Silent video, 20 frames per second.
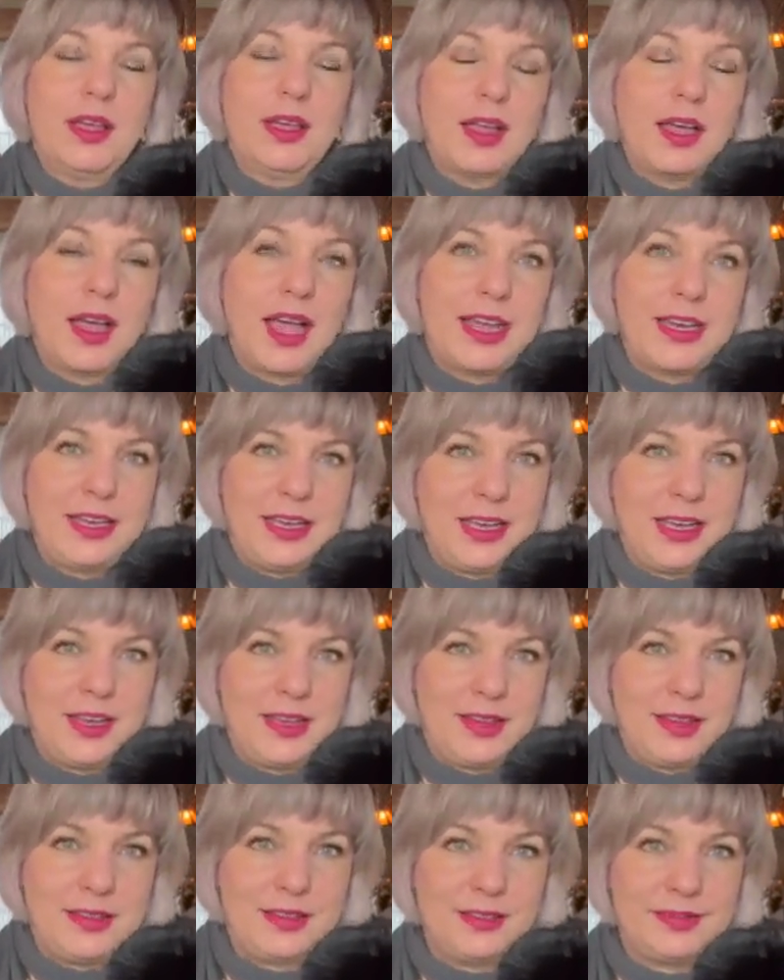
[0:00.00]

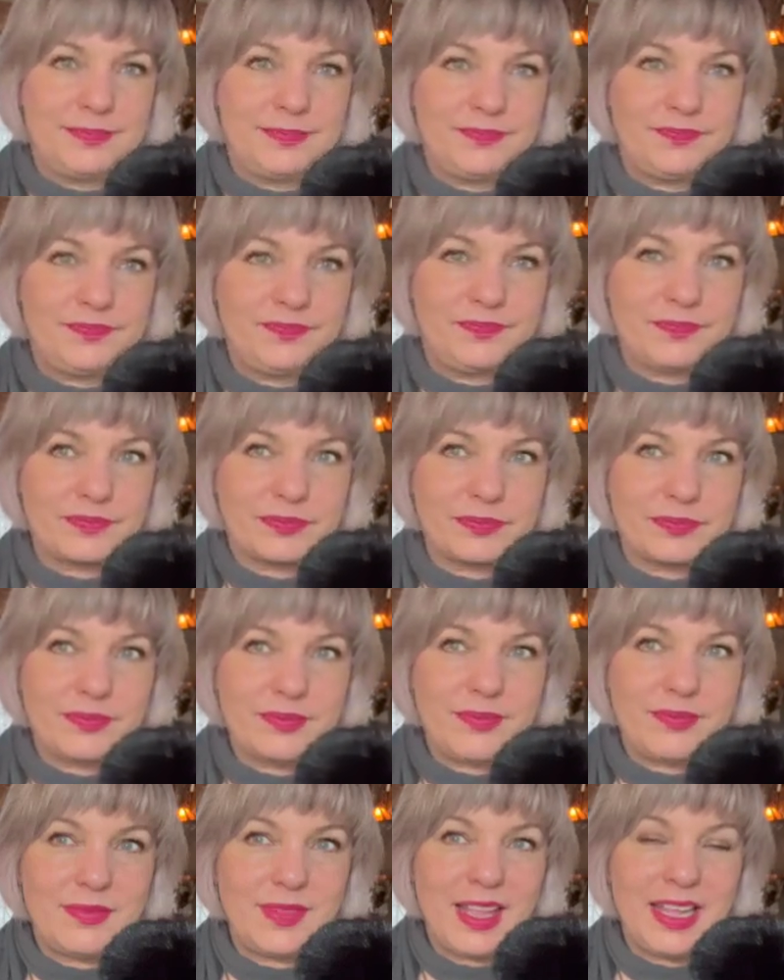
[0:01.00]
idea.
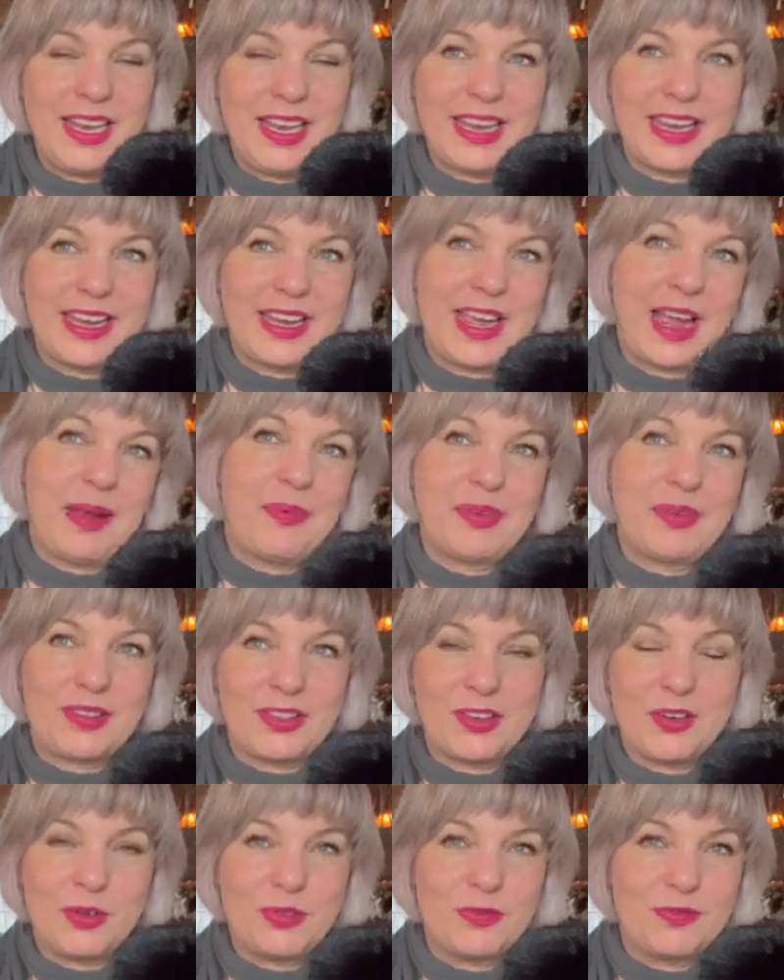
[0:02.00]
Like, yeah, I was
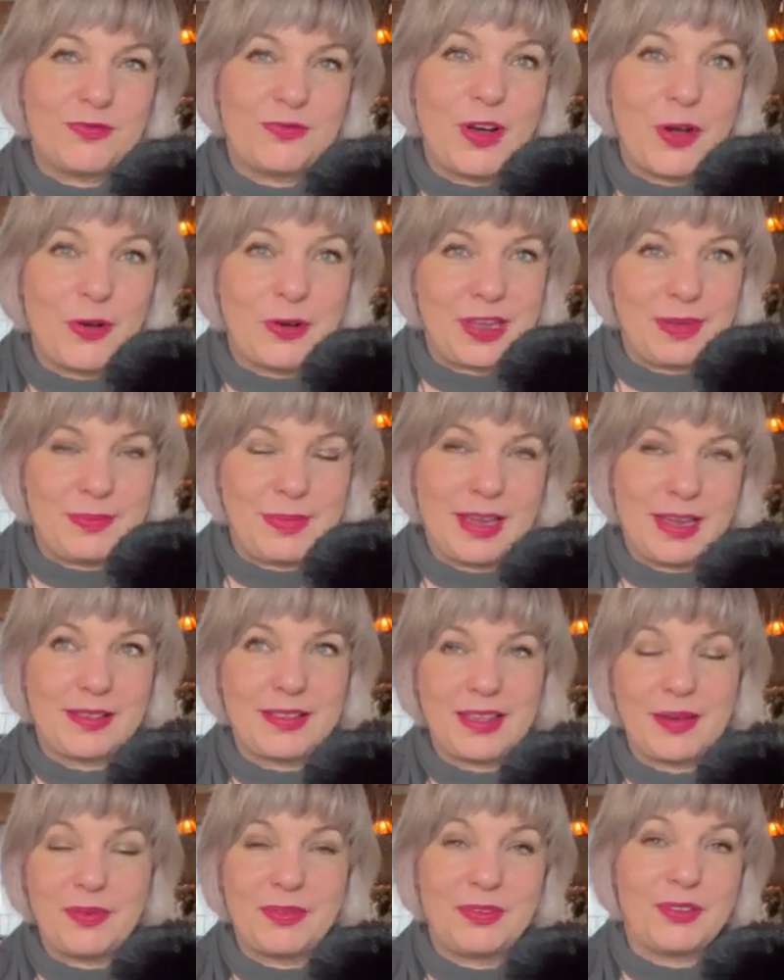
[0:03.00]
an old fogey because
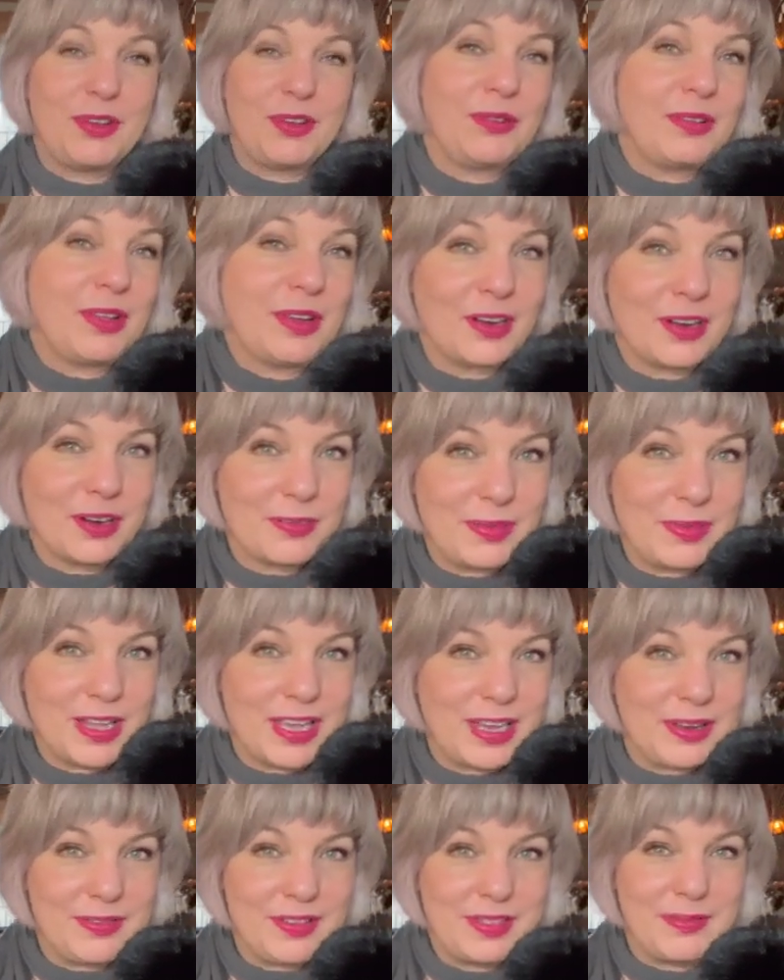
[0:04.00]
I was no longer
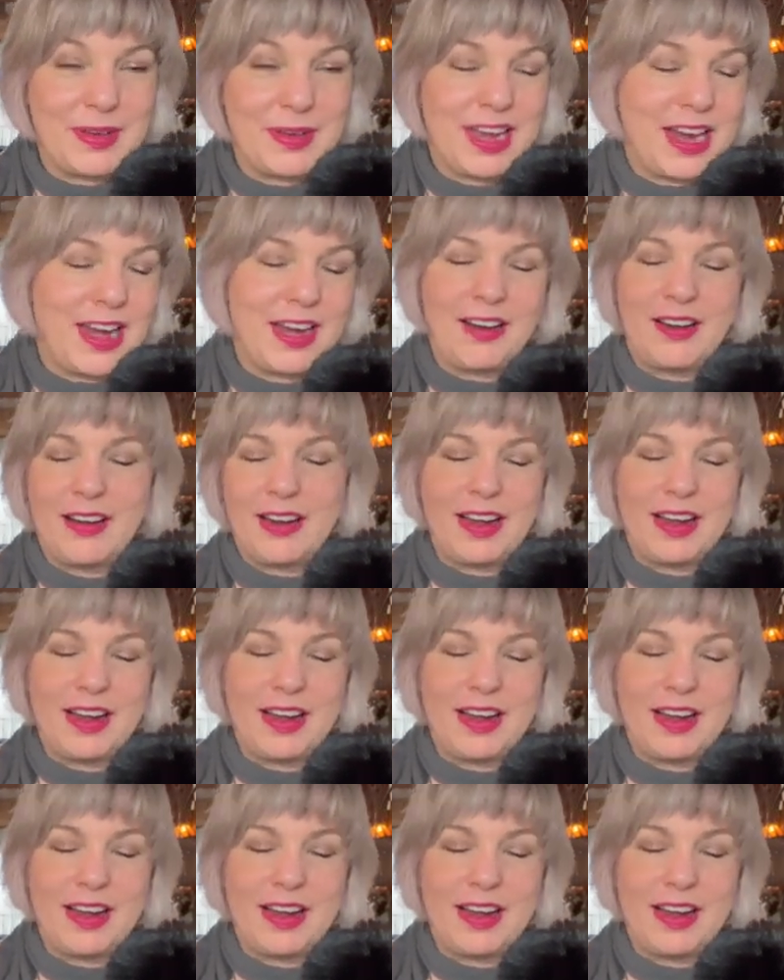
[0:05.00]
playing with my hair.